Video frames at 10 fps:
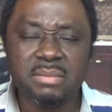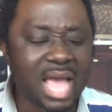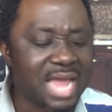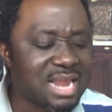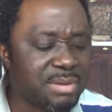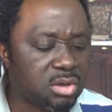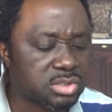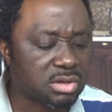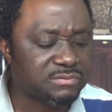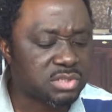Either
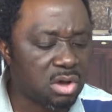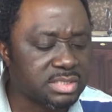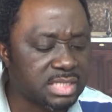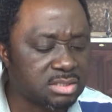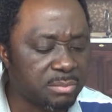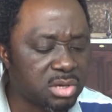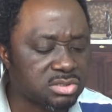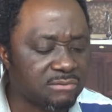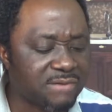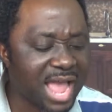because of toxins or
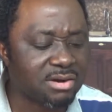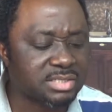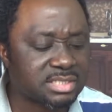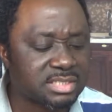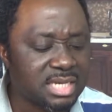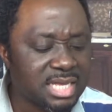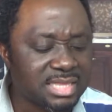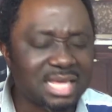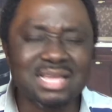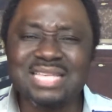because of virus
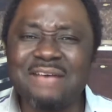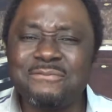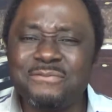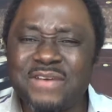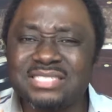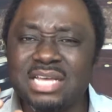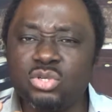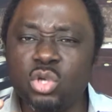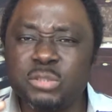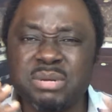that has
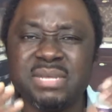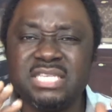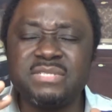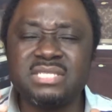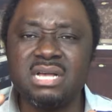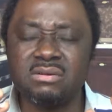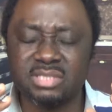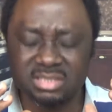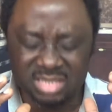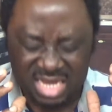affected those primitive
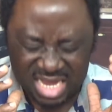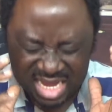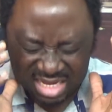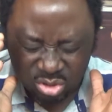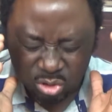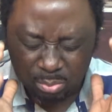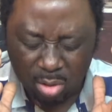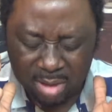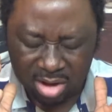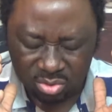cells in those
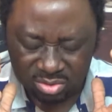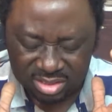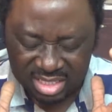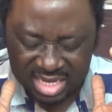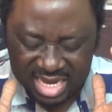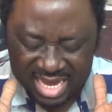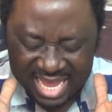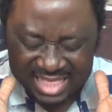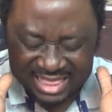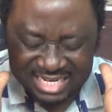bone marrow.
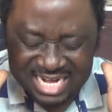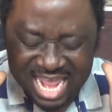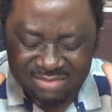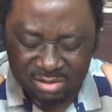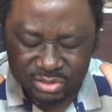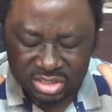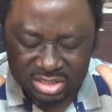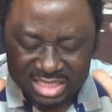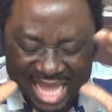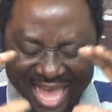In the name of
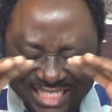Jesus, I